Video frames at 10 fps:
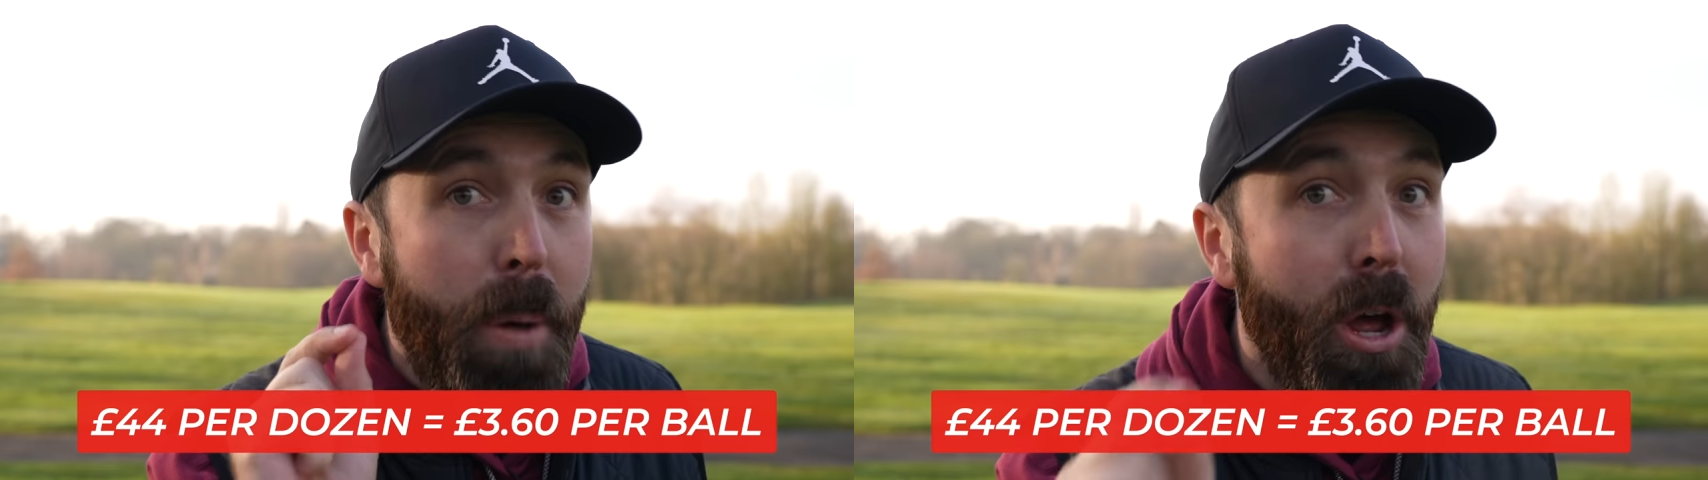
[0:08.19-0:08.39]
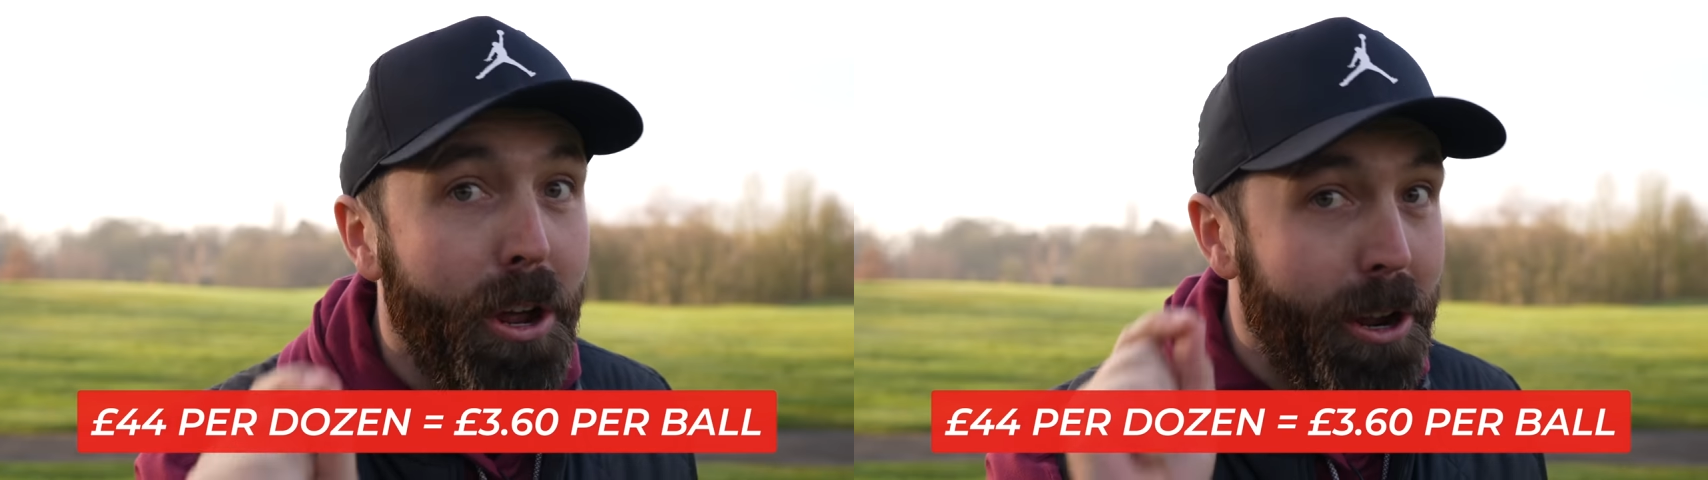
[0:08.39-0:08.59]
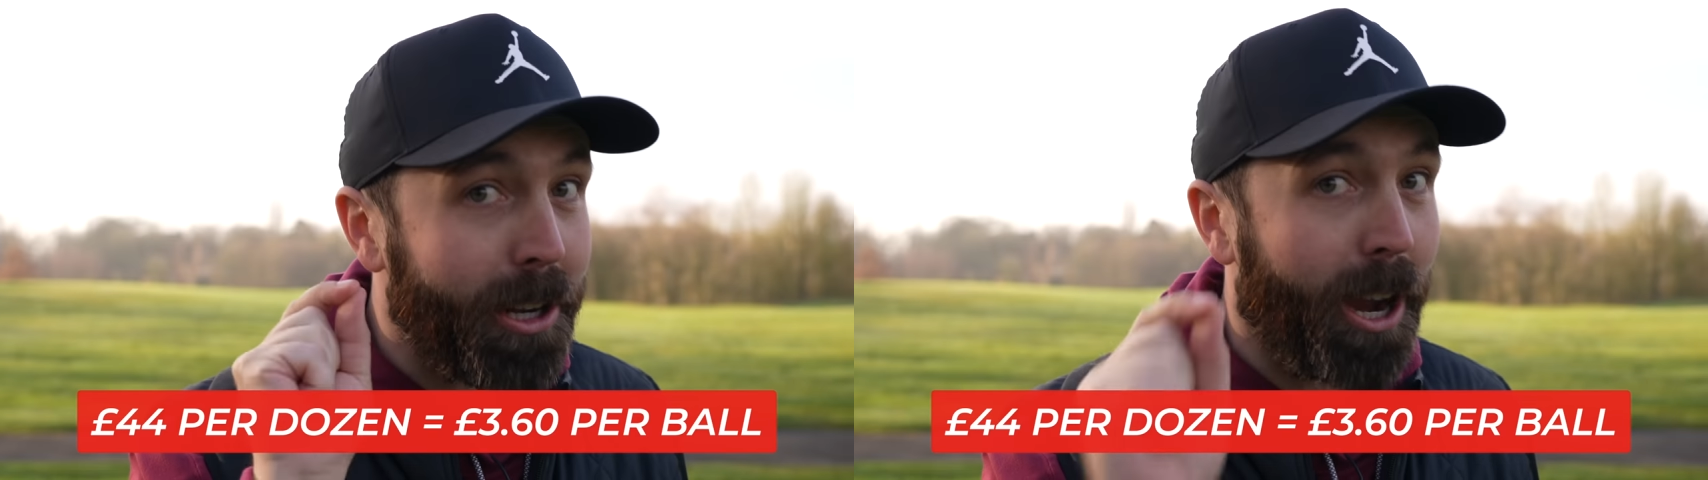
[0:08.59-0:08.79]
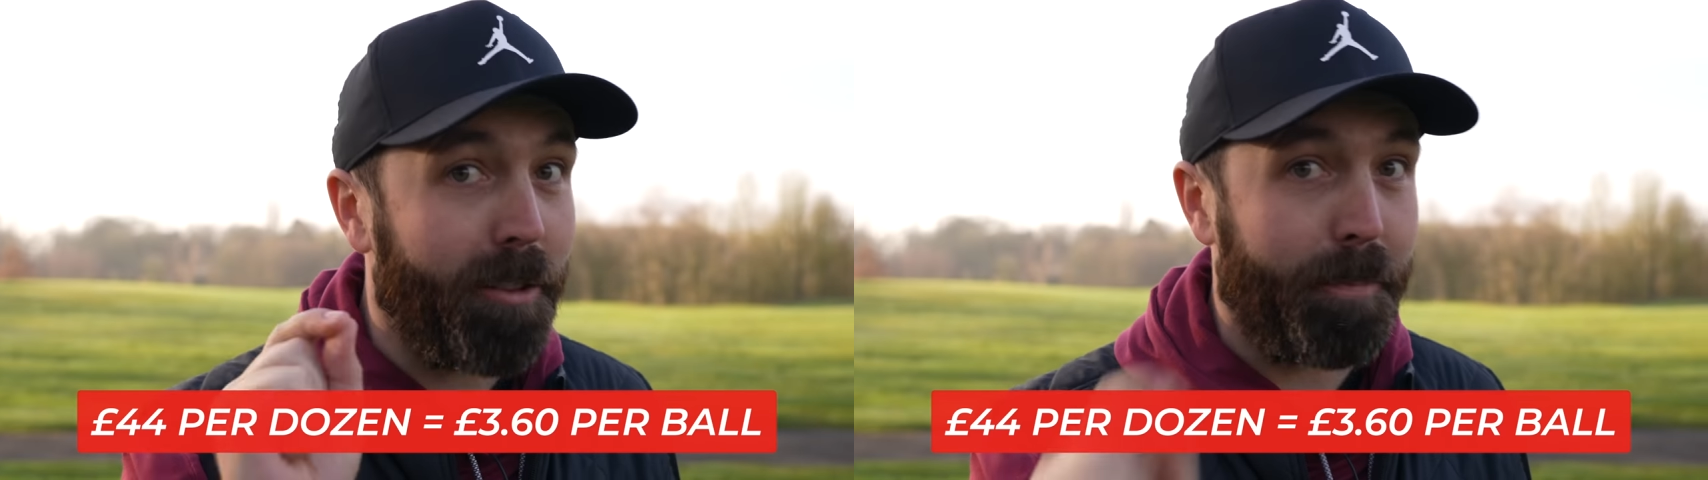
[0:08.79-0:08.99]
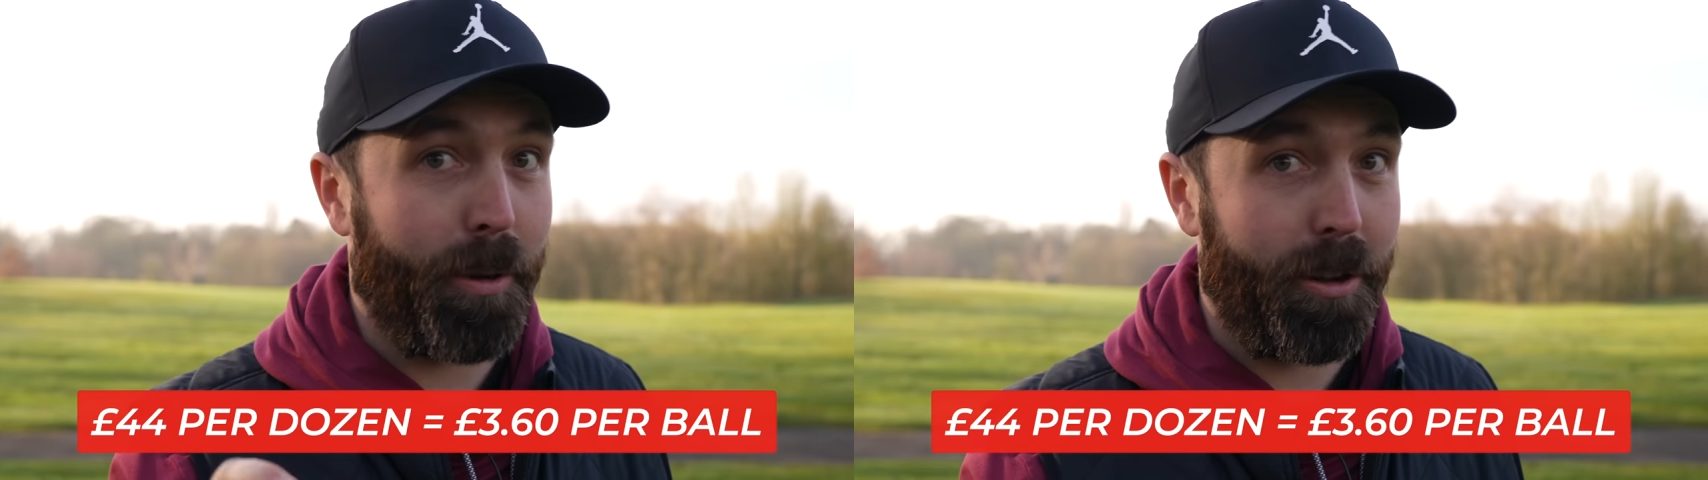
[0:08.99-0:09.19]
per
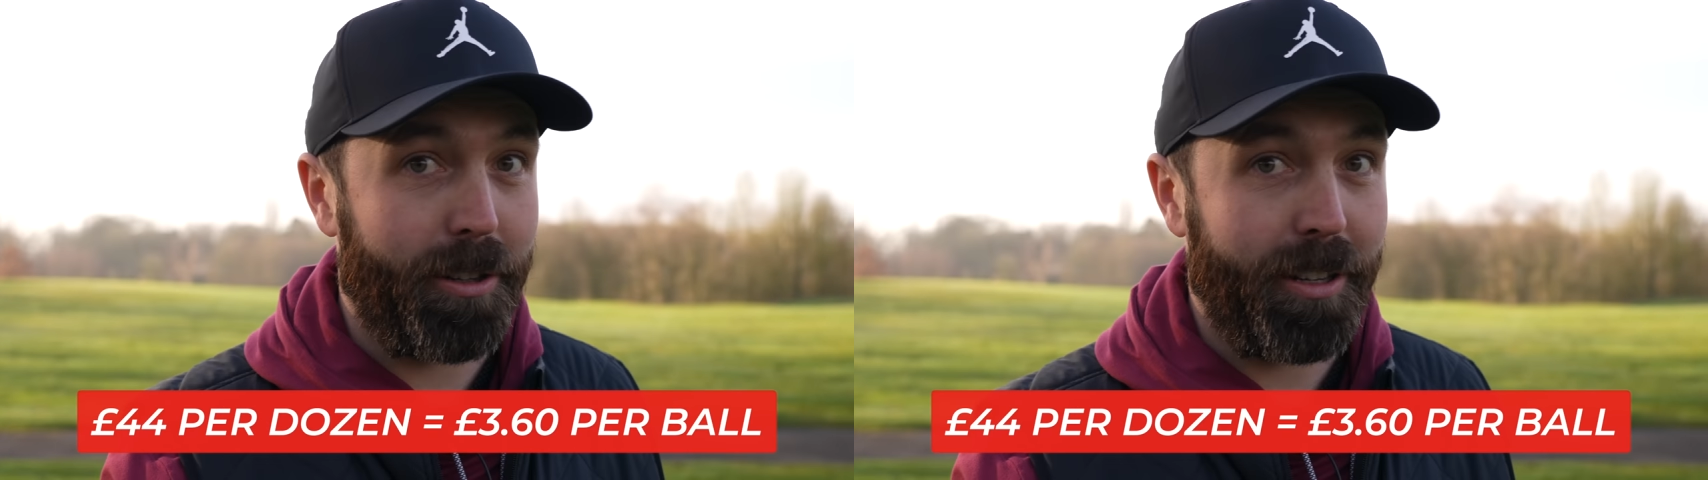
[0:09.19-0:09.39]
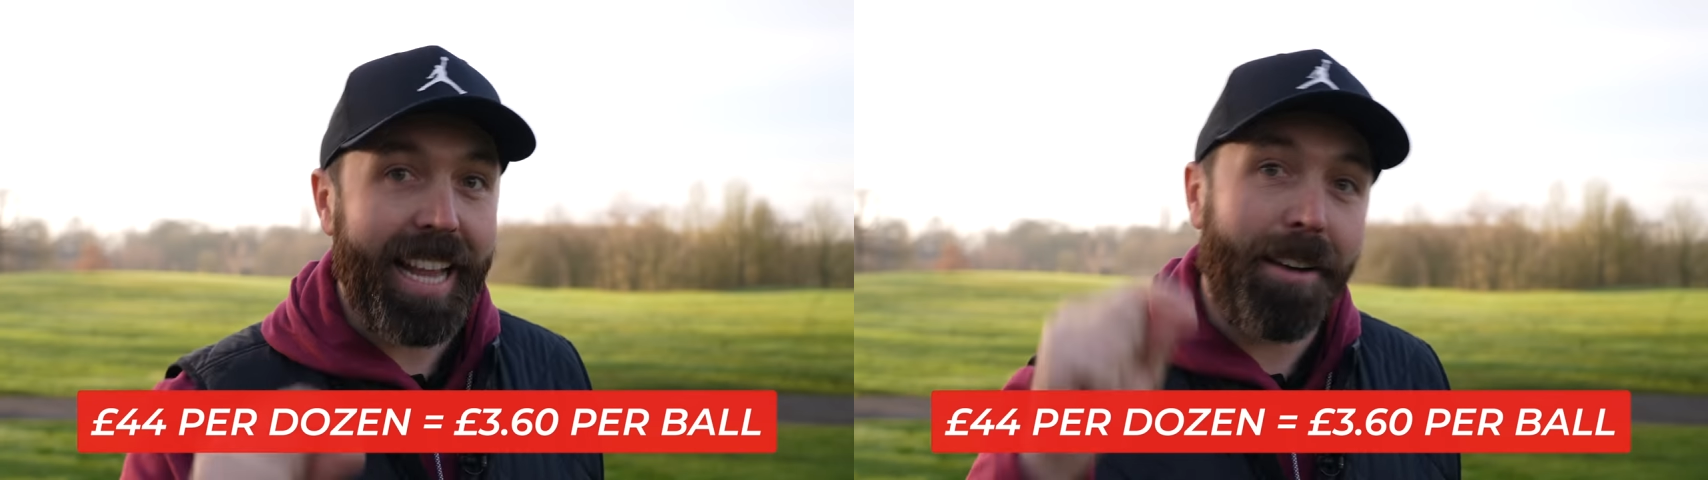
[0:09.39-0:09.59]
golf ball.